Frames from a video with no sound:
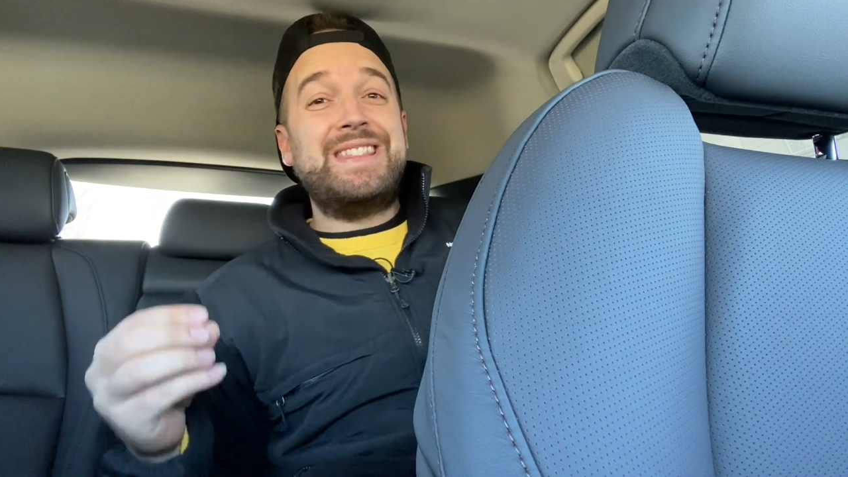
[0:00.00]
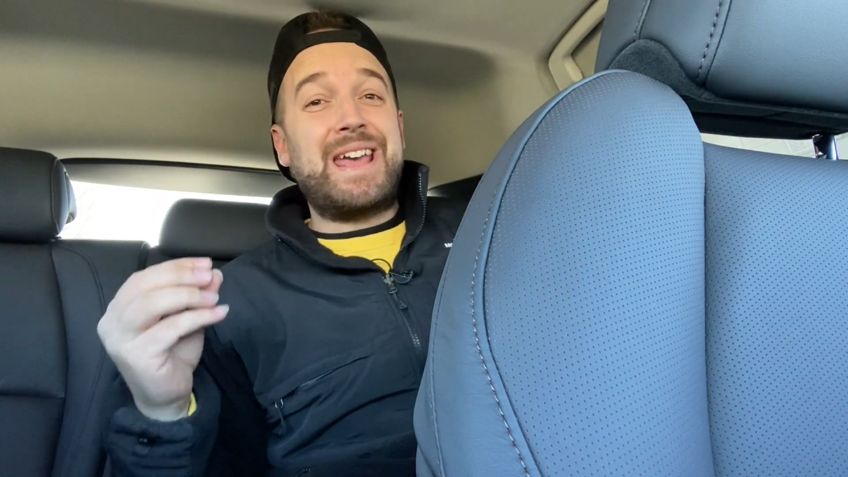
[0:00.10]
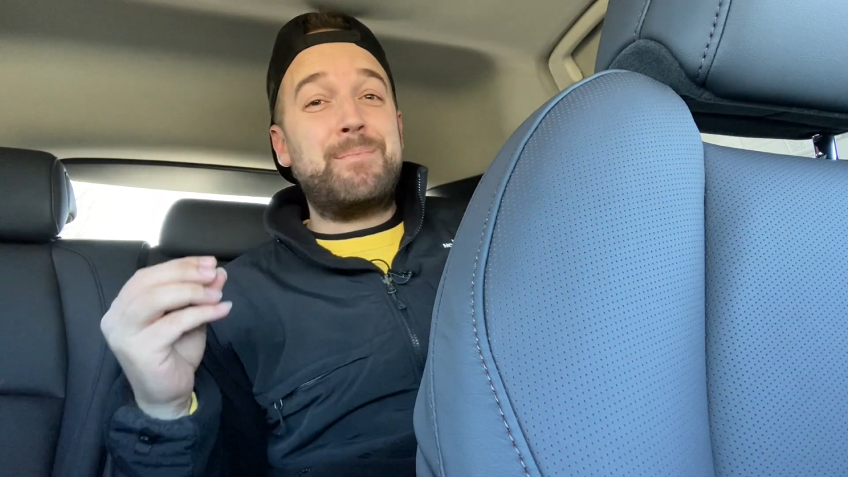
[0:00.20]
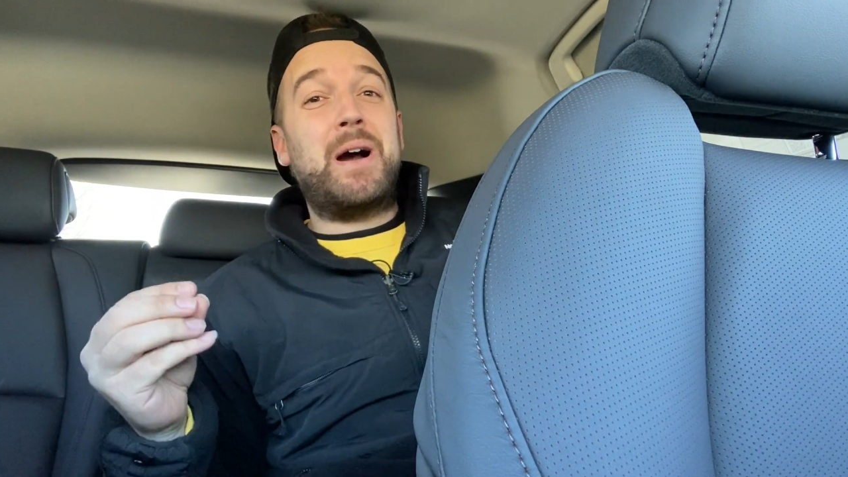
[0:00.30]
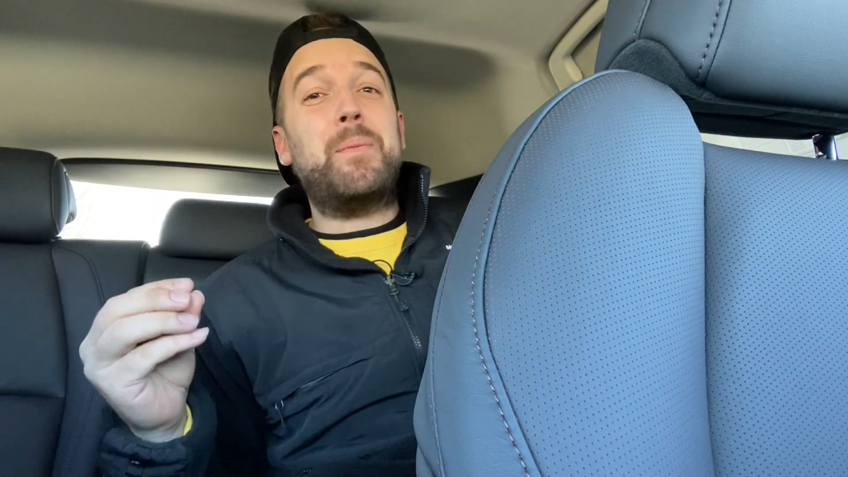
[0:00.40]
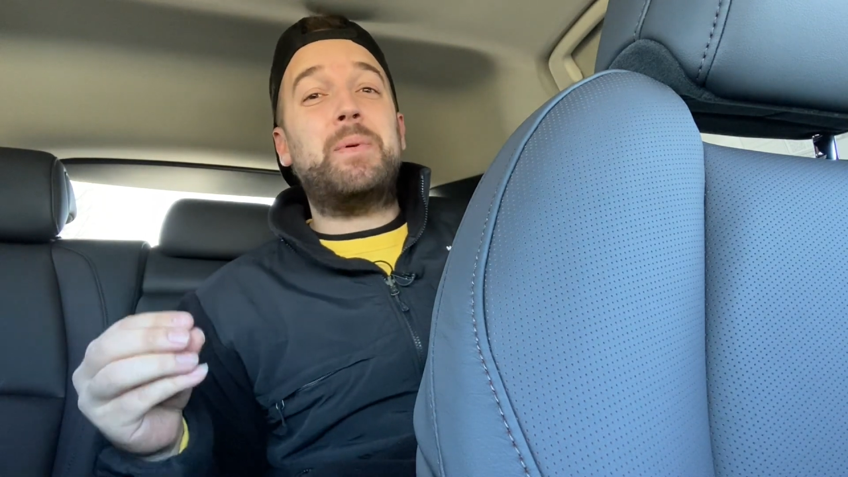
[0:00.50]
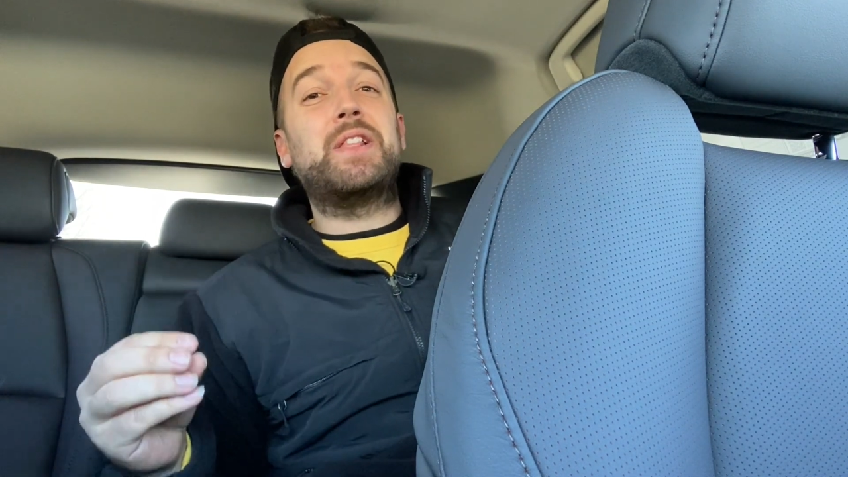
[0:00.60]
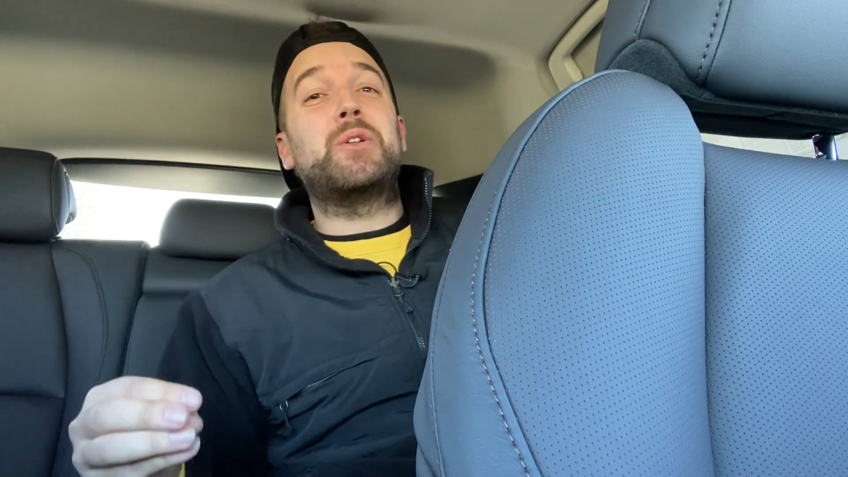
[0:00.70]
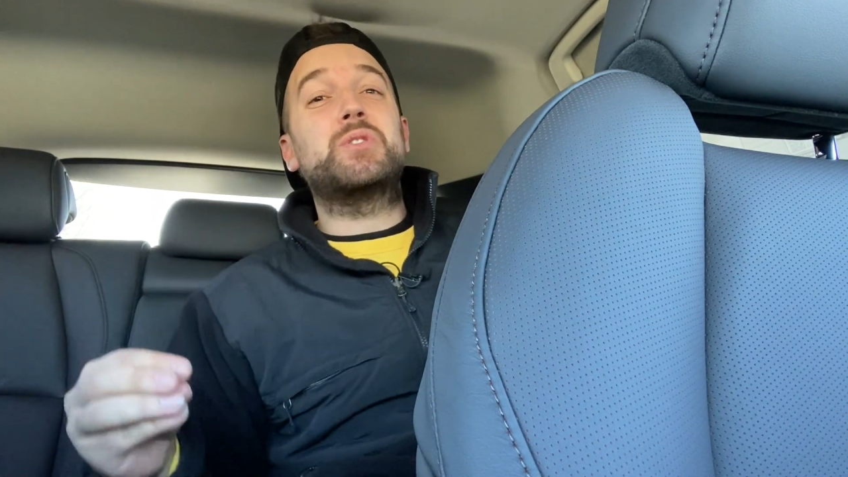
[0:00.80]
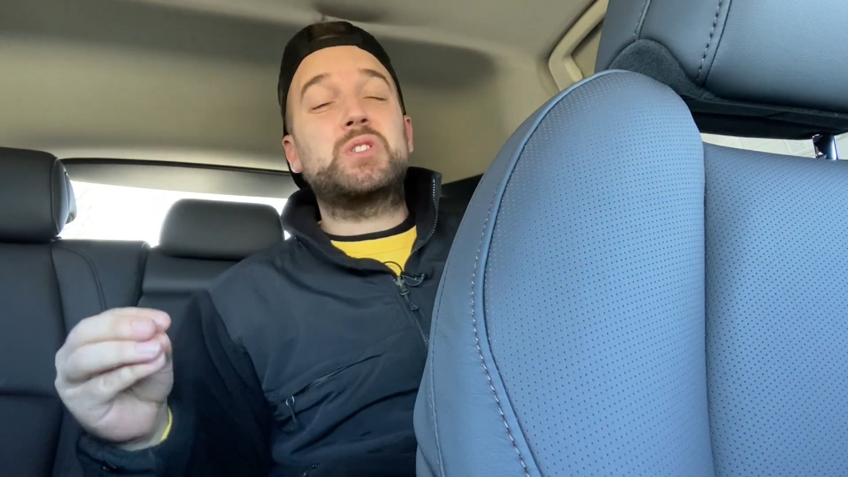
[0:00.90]
they might be
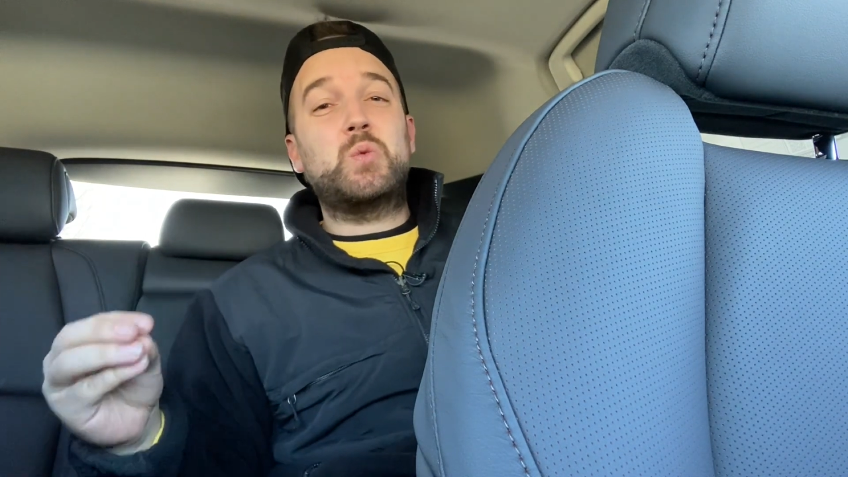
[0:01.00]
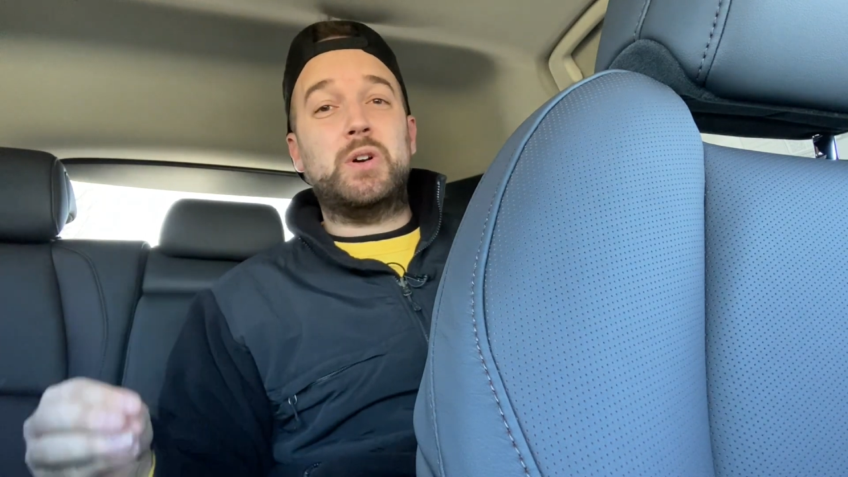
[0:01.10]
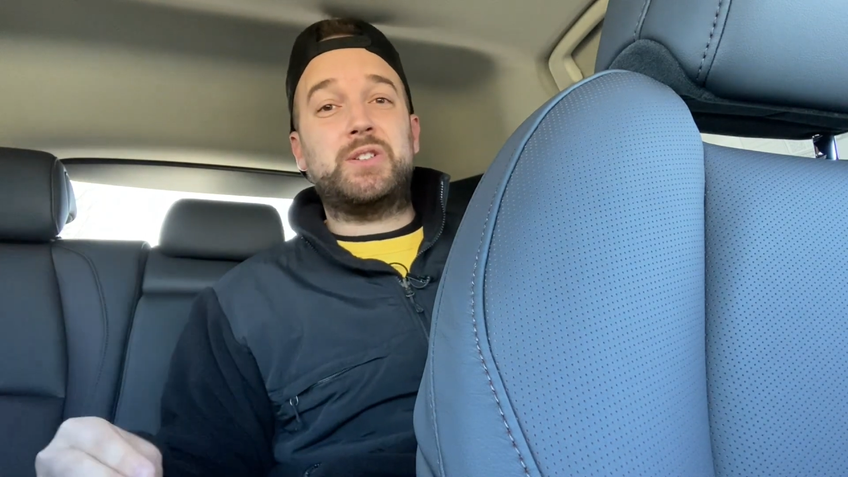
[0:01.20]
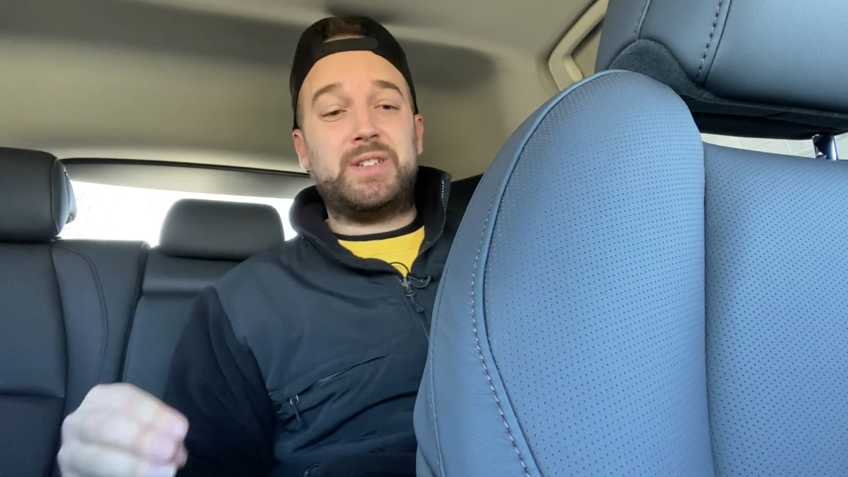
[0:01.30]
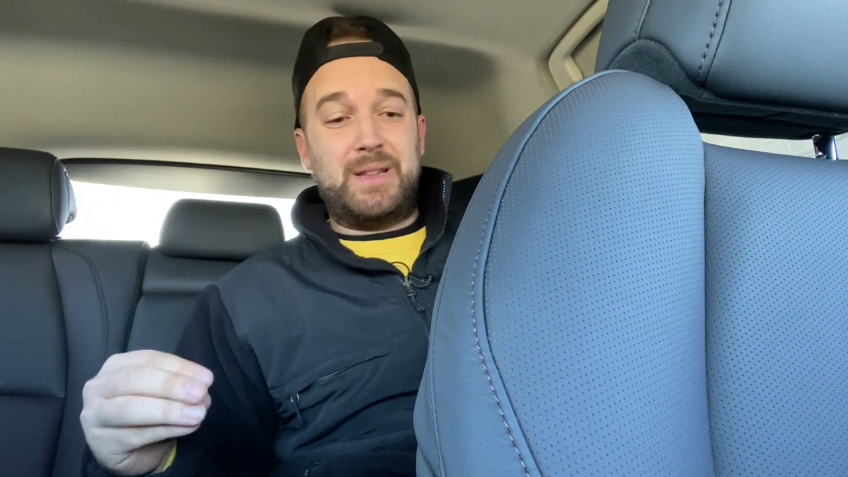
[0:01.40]
a little squished in